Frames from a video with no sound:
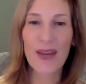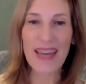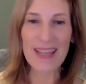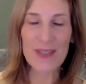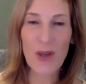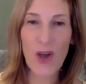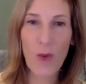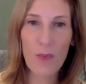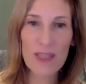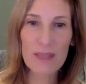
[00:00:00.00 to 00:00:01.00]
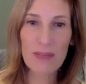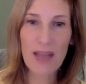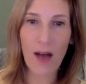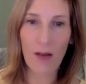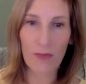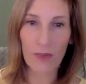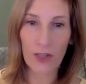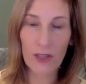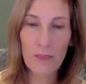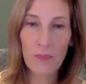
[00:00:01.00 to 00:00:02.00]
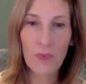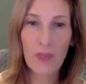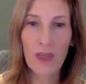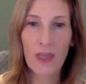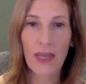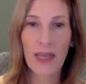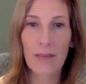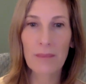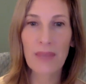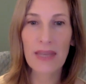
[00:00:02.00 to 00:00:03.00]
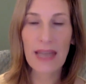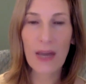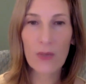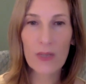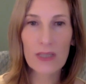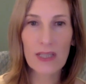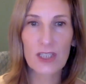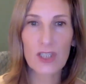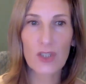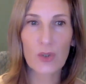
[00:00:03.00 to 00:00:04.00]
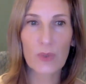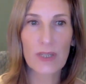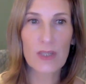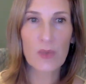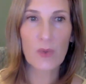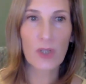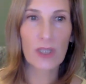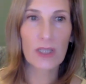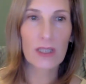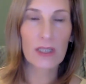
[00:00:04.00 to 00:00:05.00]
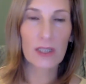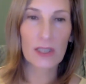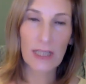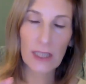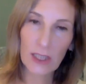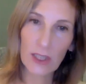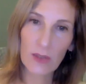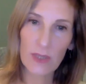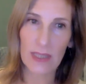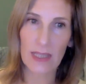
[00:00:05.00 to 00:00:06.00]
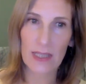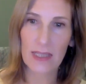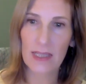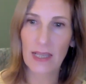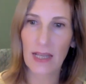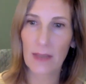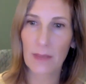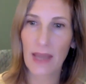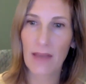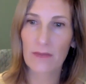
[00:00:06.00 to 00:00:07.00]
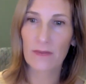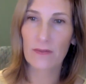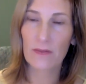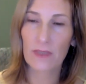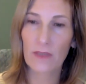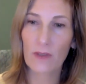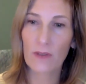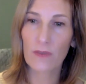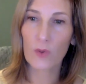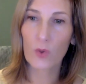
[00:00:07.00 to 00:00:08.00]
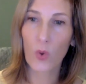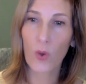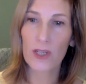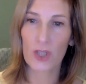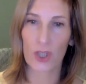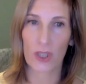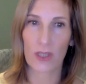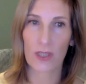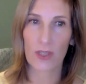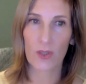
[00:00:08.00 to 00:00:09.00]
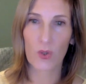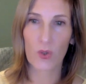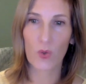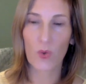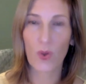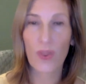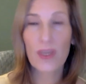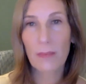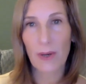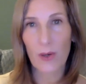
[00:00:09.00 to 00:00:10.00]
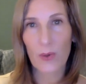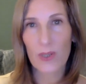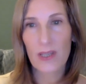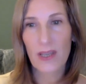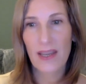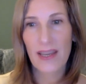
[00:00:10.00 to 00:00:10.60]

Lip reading: Okay, so I hope that's been helpful. And now what I'd like you to do is we're going to take a look at those lists, and I'm going to have give you a few questions to think about,